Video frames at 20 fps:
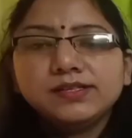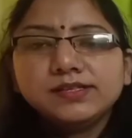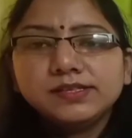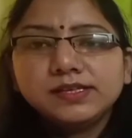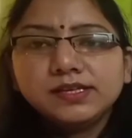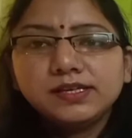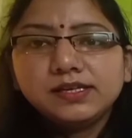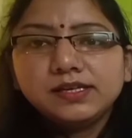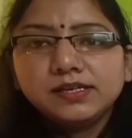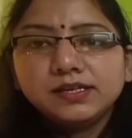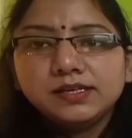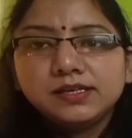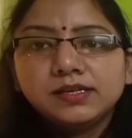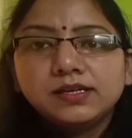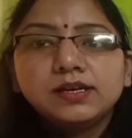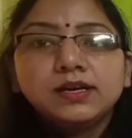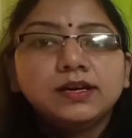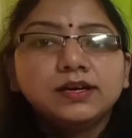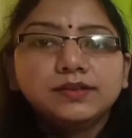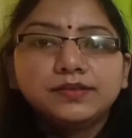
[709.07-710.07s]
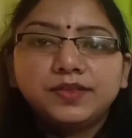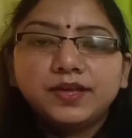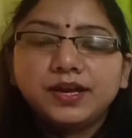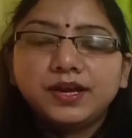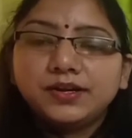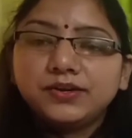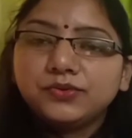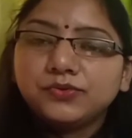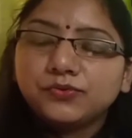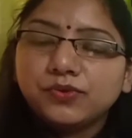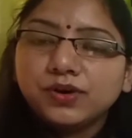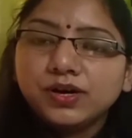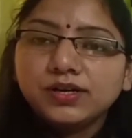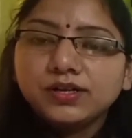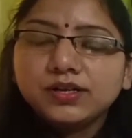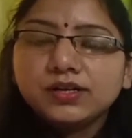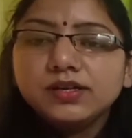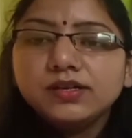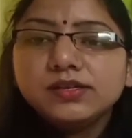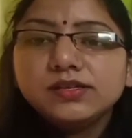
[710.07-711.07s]
see that what
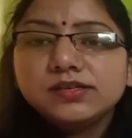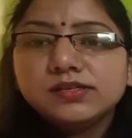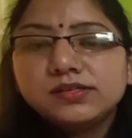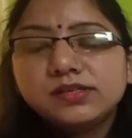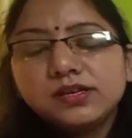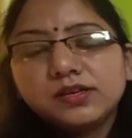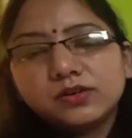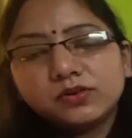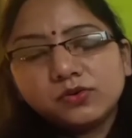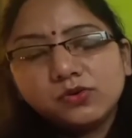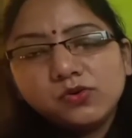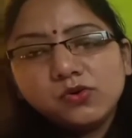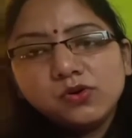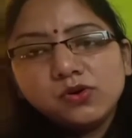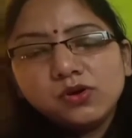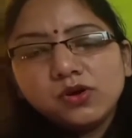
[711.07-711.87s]
is the role